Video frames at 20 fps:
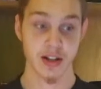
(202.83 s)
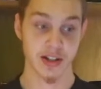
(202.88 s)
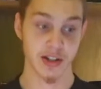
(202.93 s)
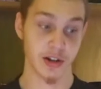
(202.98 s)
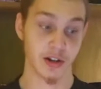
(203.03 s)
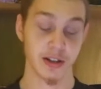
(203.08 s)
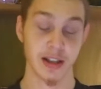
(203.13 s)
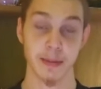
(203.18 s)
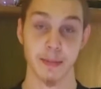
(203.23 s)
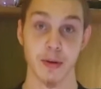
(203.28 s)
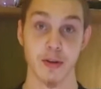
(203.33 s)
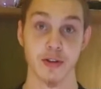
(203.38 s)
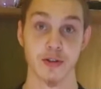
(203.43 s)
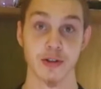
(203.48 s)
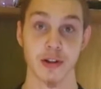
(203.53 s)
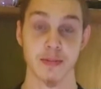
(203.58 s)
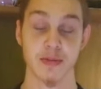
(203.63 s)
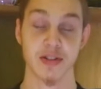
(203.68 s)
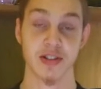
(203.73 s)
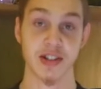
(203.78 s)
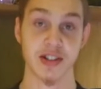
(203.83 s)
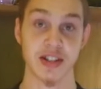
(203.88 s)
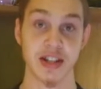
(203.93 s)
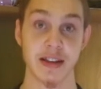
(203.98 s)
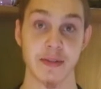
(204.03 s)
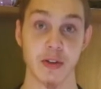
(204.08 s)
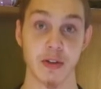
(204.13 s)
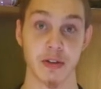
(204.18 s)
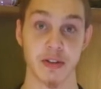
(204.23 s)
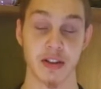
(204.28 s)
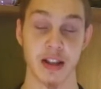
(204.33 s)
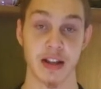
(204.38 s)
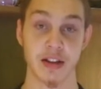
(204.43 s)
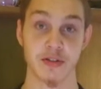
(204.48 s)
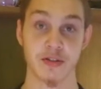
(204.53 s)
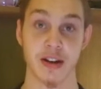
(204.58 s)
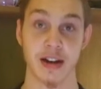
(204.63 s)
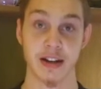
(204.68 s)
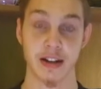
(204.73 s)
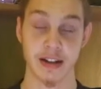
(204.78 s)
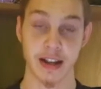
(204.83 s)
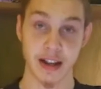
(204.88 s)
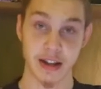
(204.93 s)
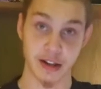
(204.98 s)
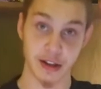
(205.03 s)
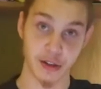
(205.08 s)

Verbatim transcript: So don't let post-tribbers deceive you in, in trying to get